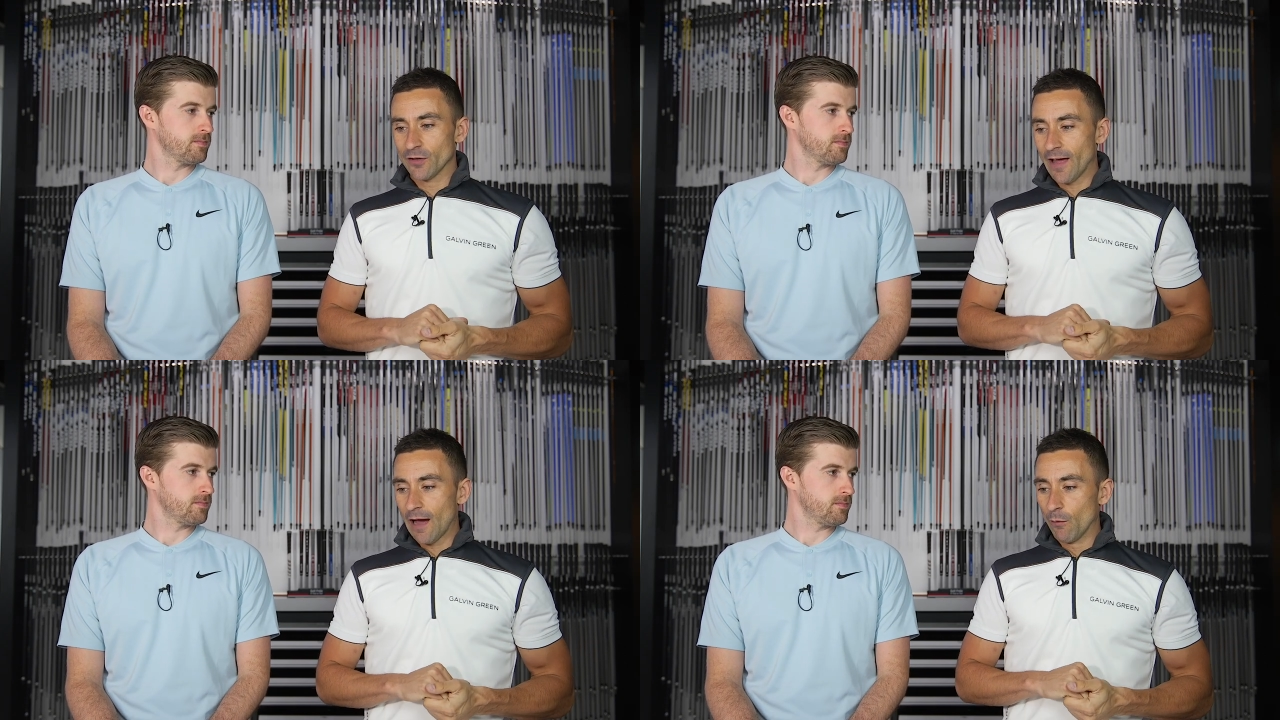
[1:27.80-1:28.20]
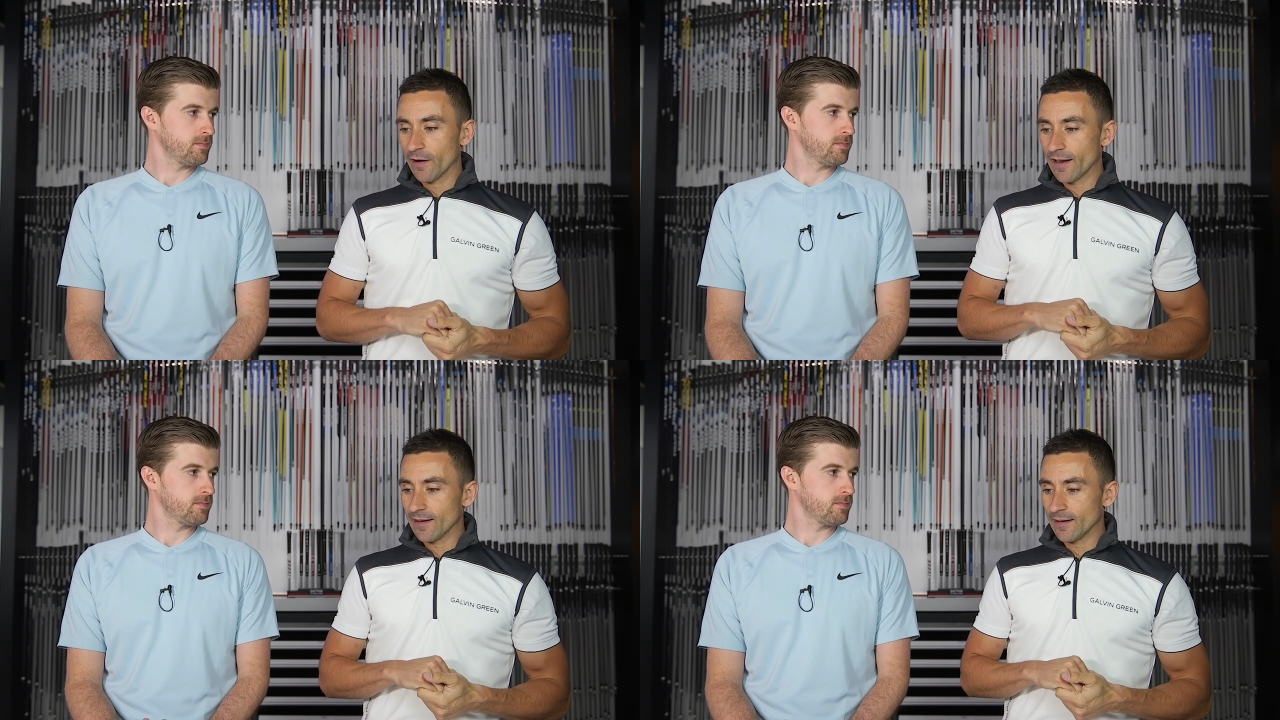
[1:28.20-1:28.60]
Speaker 1: on that
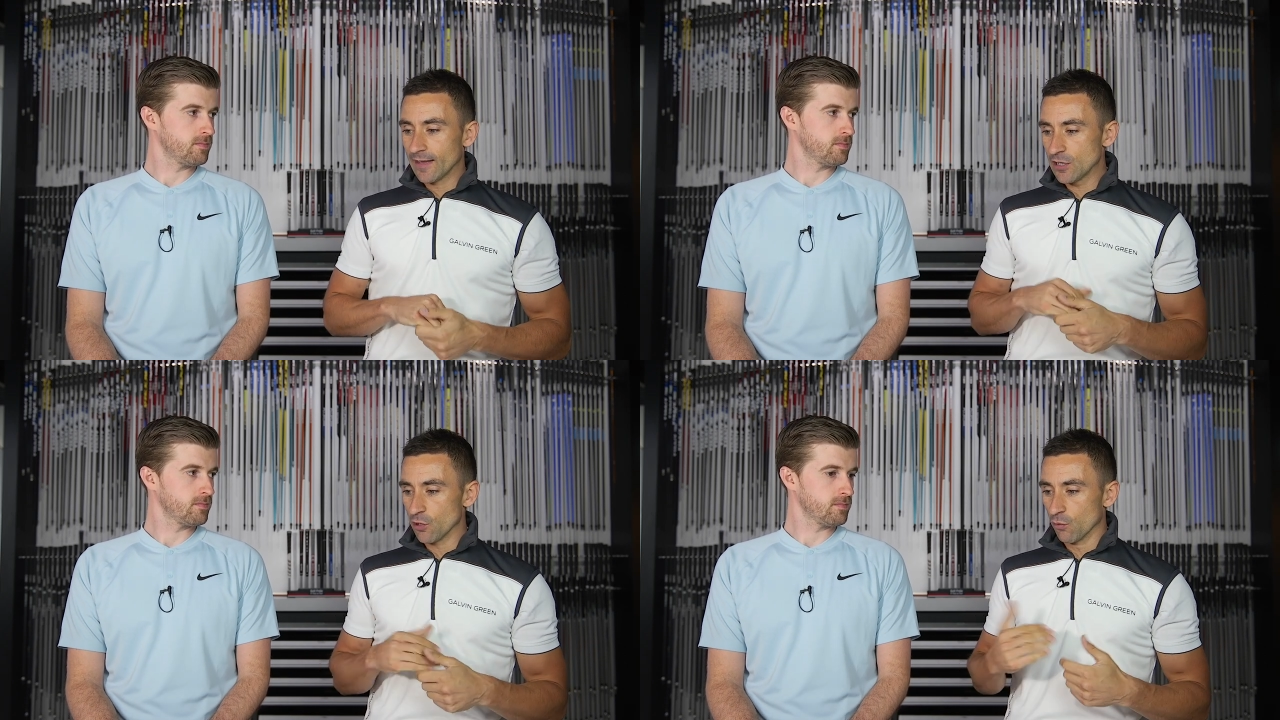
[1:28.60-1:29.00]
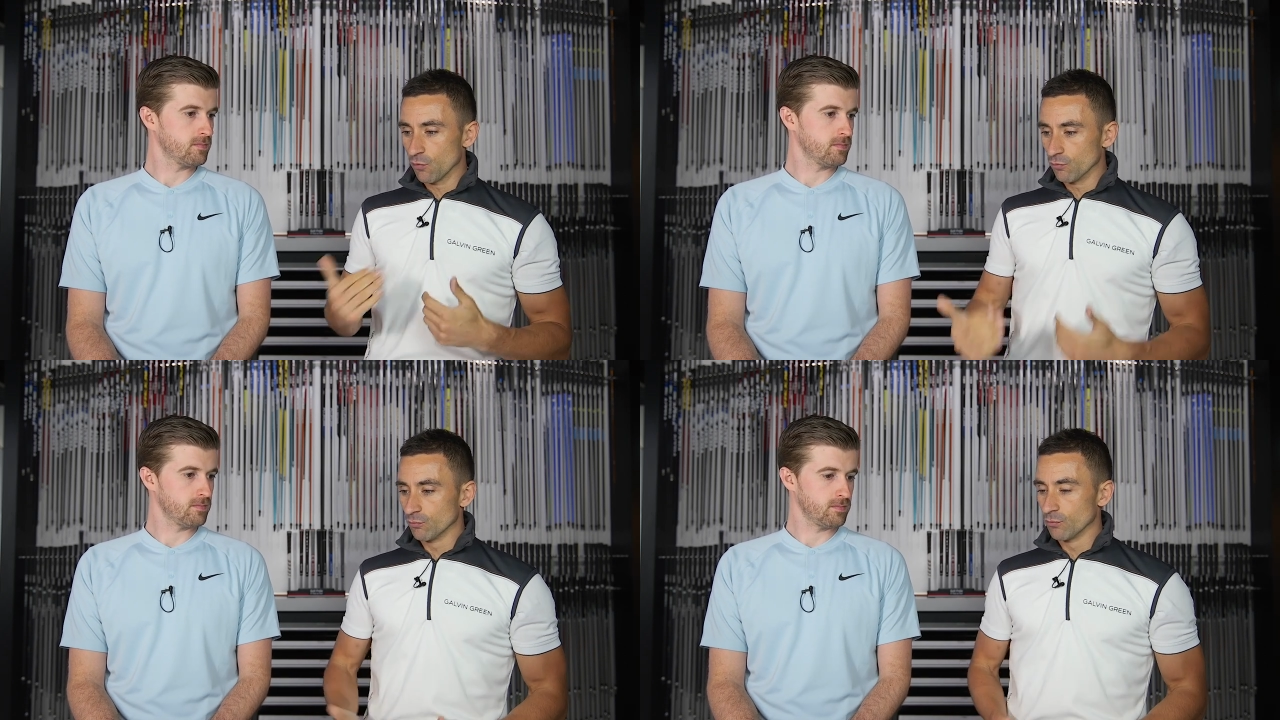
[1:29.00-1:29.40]
one, and you
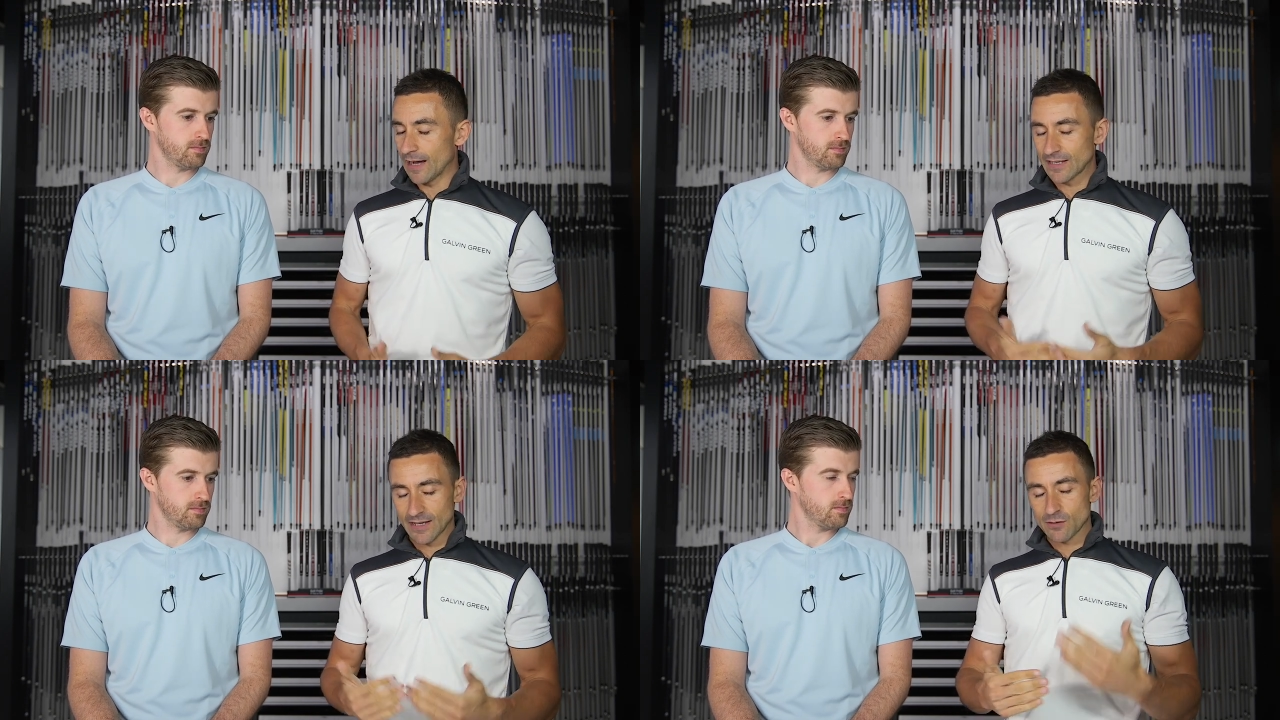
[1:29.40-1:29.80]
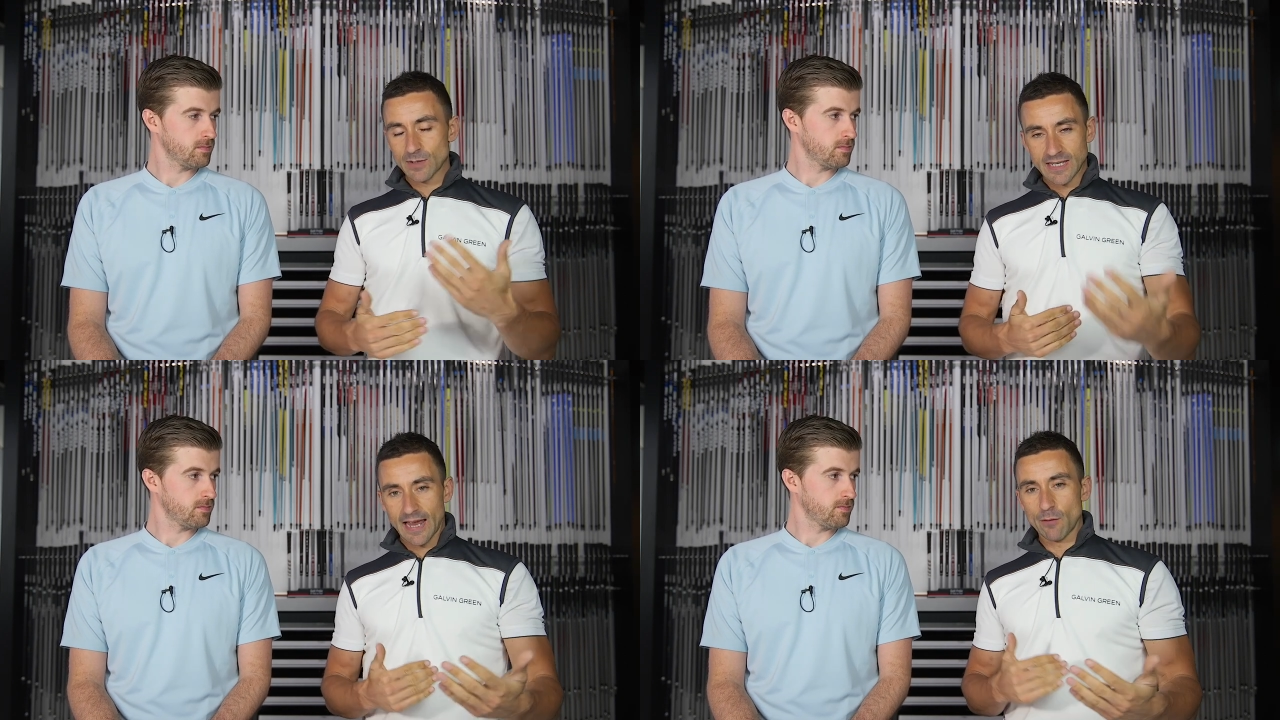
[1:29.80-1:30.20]
know, as, as
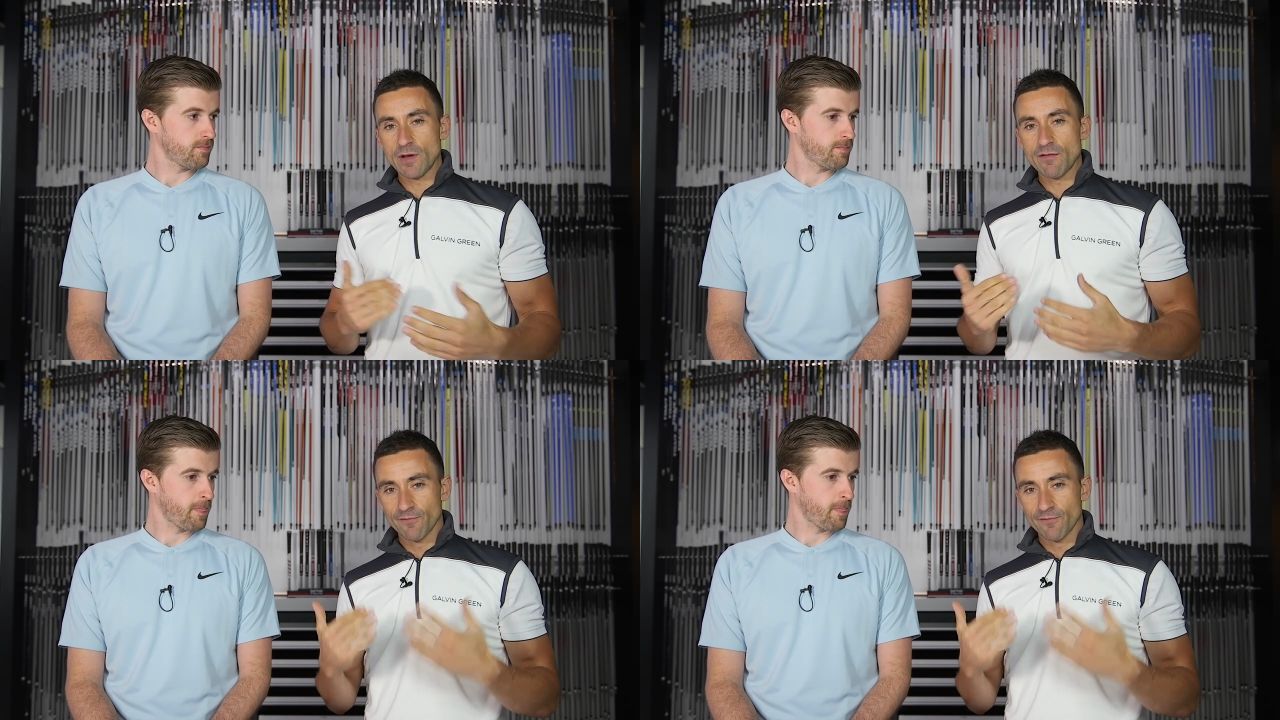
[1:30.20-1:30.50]
we said, we